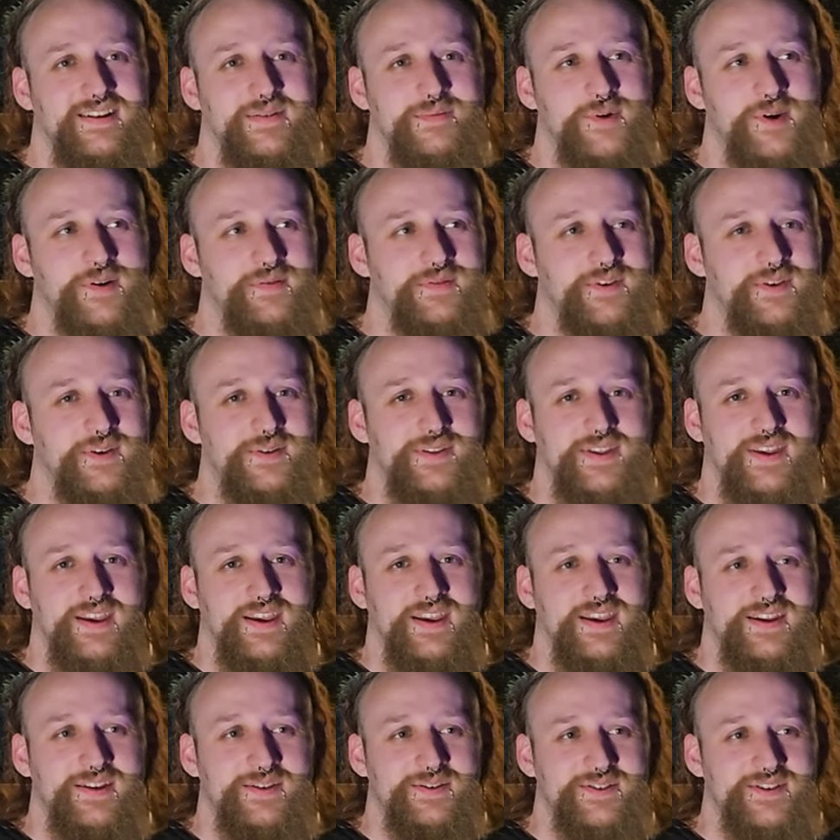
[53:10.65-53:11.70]
I'm over here
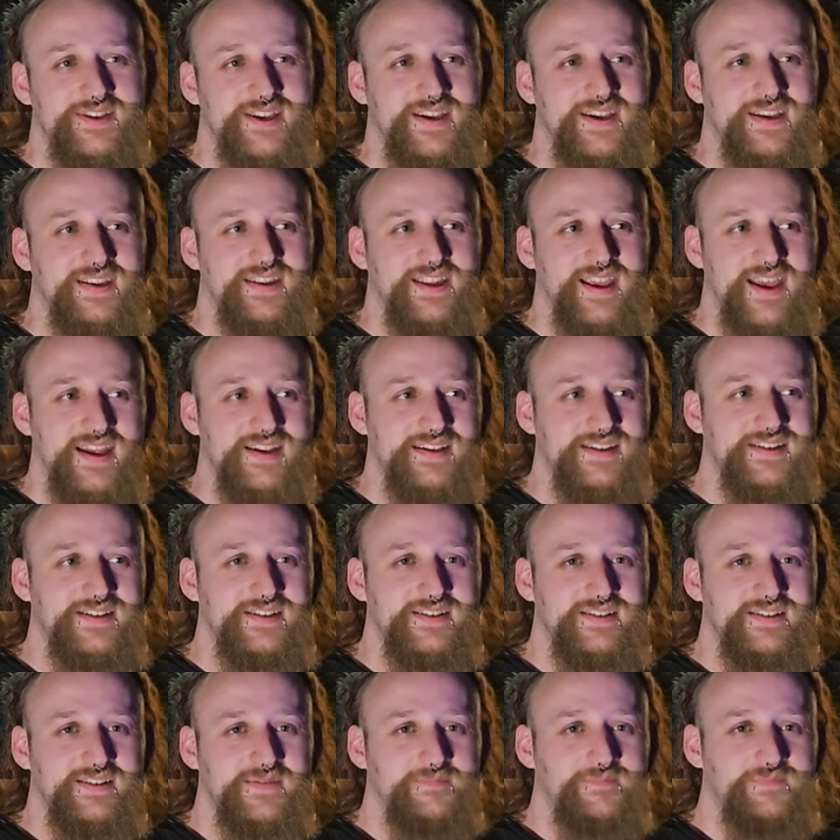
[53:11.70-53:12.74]
thinking it was like that's
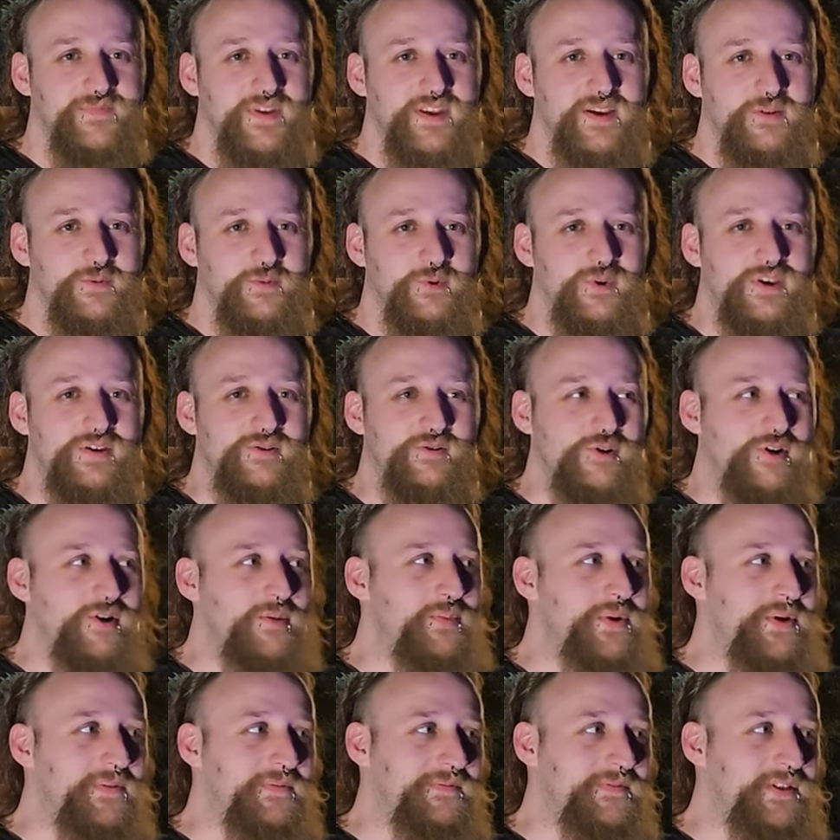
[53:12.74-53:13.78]
we grew
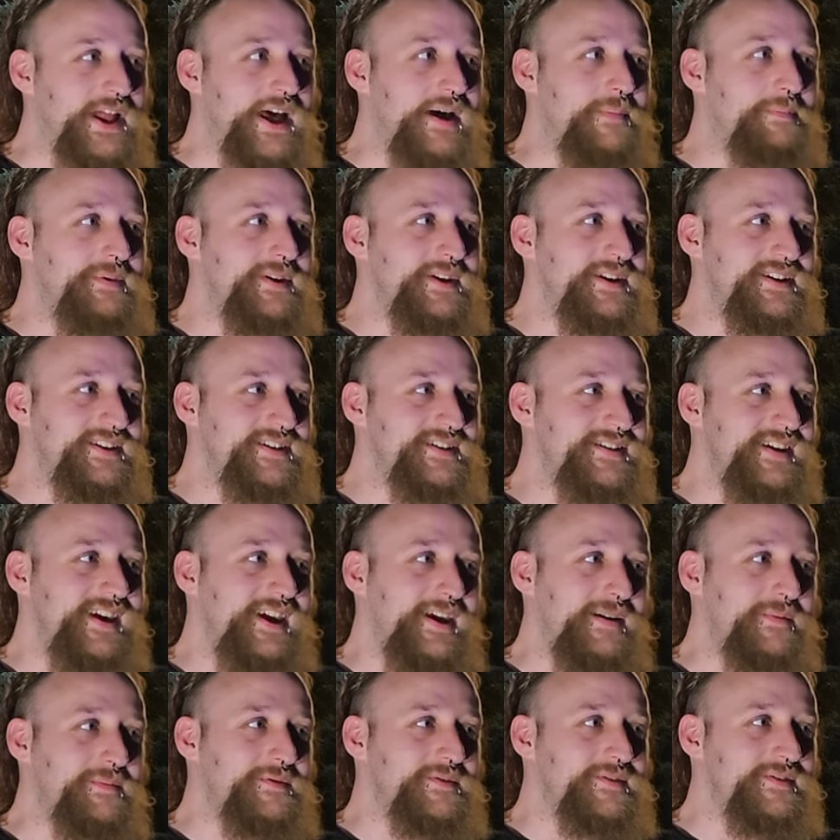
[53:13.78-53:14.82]
up on floppy disk
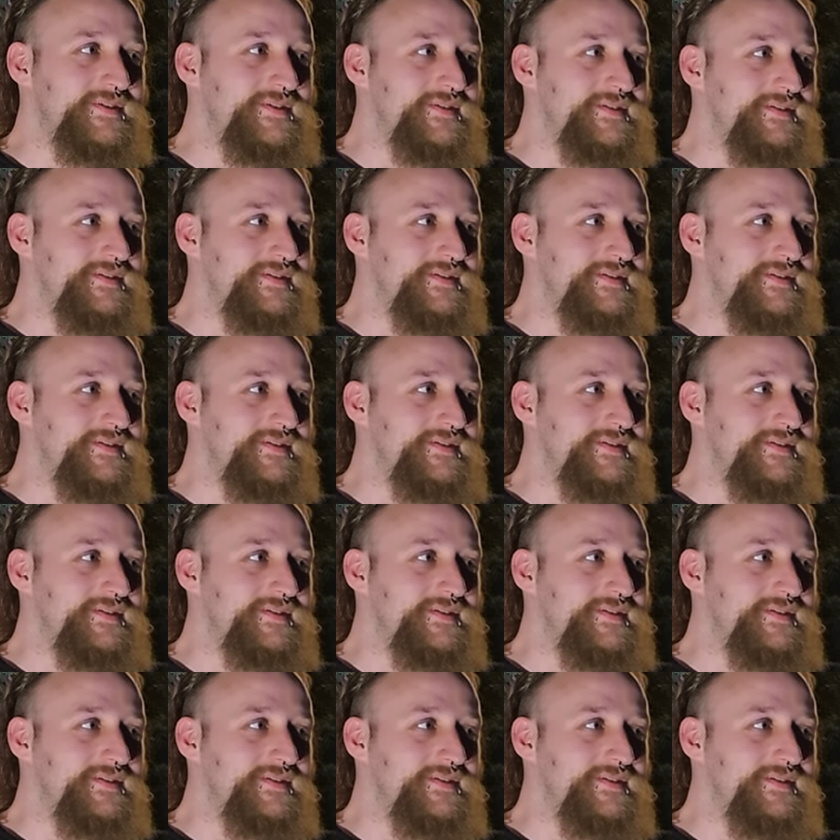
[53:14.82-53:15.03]
games.